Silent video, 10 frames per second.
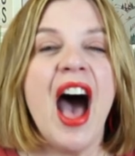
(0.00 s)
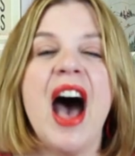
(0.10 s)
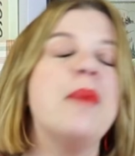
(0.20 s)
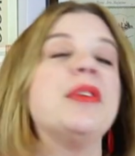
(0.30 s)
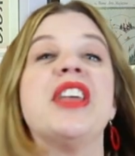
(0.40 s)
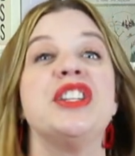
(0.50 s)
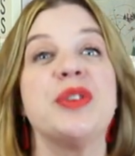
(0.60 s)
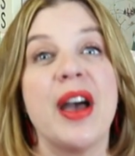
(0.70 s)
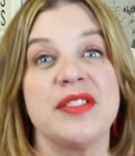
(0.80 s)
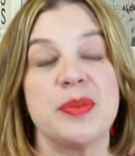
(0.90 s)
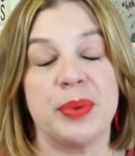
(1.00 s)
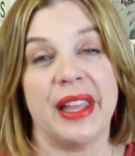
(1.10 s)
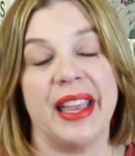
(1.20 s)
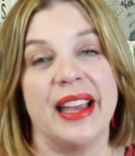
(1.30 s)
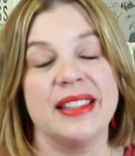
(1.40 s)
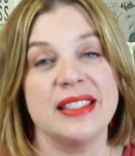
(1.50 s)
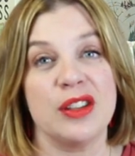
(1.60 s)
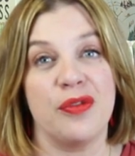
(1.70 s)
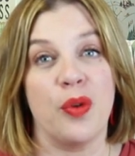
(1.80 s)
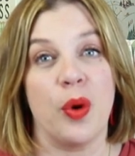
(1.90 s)
uh, but they do have some
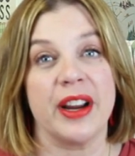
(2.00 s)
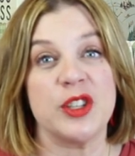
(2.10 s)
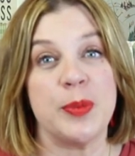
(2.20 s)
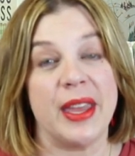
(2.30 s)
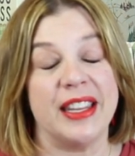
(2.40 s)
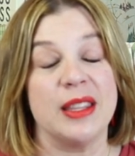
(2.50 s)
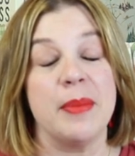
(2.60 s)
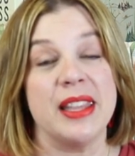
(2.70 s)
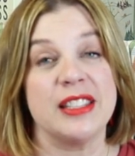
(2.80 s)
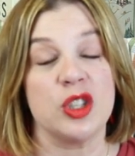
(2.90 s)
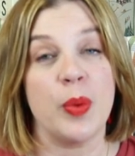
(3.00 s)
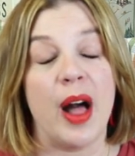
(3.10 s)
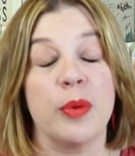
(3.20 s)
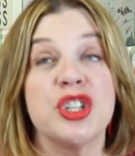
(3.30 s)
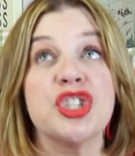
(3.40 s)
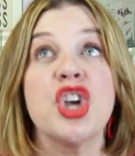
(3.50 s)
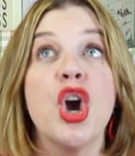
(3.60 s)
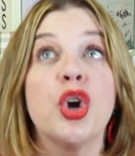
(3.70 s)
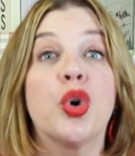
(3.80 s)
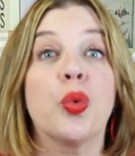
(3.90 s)
plans for expanding the men's as well, which is
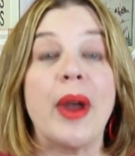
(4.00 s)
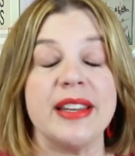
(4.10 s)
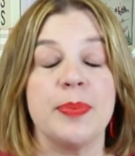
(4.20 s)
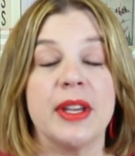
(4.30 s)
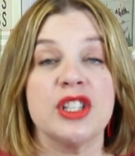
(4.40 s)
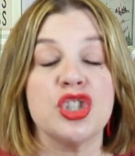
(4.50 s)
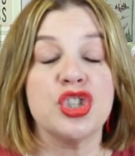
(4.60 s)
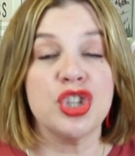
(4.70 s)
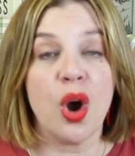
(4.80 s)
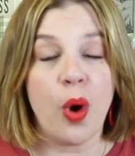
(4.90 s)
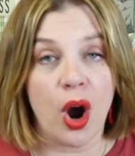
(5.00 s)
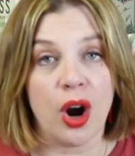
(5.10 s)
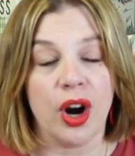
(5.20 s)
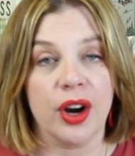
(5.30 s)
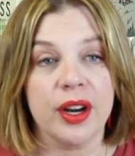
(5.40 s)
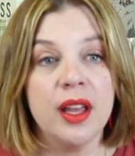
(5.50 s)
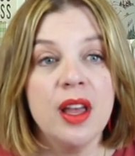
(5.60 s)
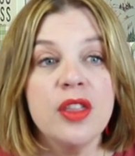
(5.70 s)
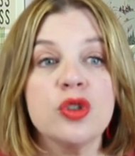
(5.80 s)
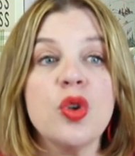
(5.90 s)
great because it's so hard.
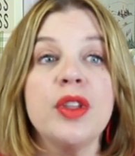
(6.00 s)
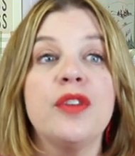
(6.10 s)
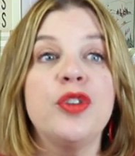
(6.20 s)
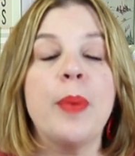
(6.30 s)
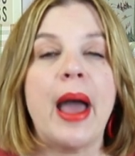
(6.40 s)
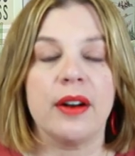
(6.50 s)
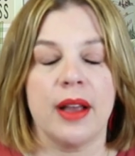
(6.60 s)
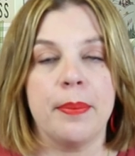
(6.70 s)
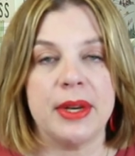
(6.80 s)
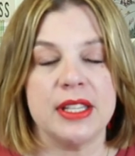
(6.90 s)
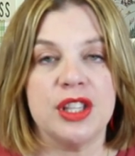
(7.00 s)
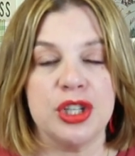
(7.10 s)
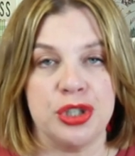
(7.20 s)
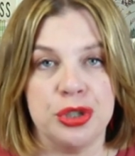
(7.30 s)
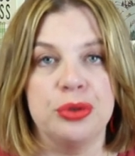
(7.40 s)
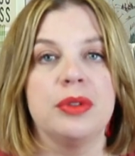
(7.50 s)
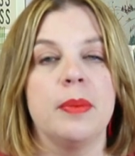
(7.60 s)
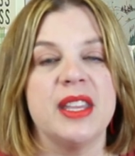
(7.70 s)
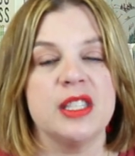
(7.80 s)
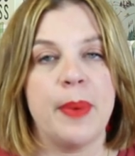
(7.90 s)
There's only a few pattern companies that do
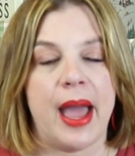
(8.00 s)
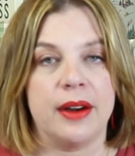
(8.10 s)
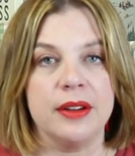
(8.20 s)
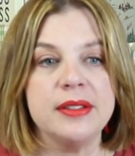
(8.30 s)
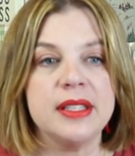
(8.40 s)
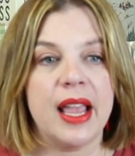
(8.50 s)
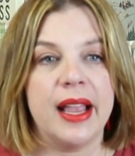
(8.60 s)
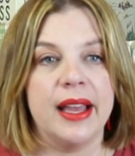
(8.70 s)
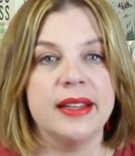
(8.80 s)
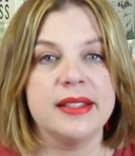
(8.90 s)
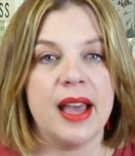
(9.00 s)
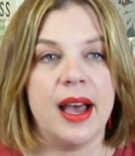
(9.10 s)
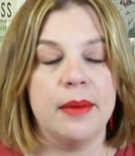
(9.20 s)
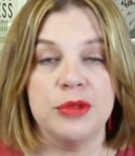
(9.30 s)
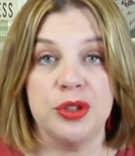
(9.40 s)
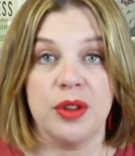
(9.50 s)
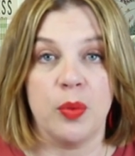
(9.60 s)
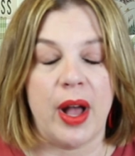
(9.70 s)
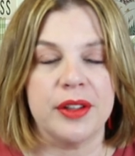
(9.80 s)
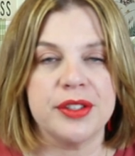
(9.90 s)
the men's patterns and um, do
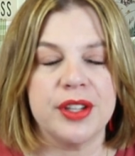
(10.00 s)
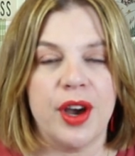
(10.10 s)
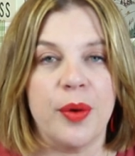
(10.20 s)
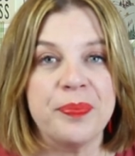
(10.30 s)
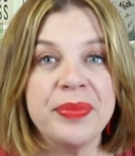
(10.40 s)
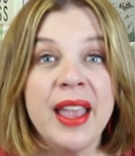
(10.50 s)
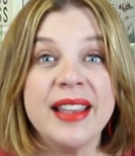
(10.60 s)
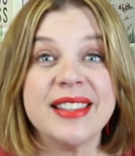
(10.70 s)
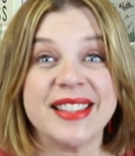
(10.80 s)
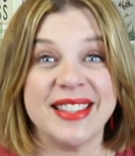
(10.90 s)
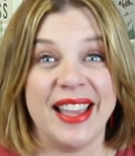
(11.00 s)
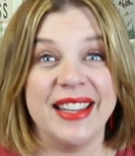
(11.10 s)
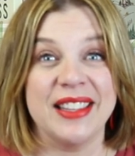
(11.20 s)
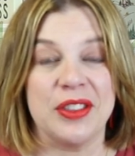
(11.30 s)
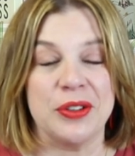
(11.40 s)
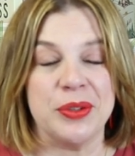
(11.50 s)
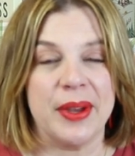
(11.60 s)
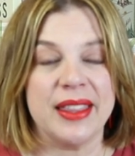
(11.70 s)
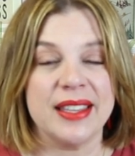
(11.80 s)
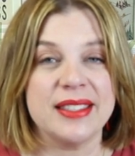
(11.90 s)
them well. So it's exciting that they're
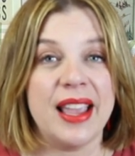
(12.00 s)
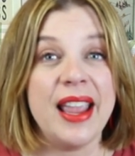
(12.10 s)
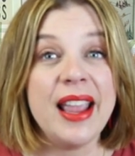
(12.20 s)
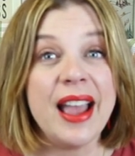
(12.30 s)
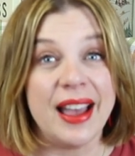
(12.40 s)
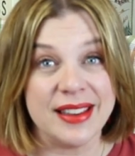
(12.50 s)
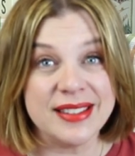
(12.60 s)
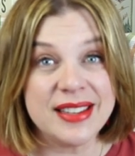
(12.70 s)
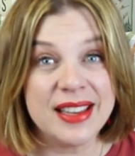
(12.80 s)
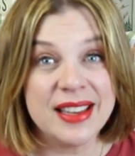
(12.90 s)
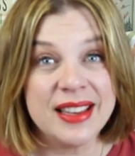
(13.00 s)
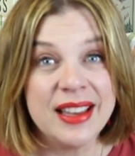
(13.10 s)
doing this. And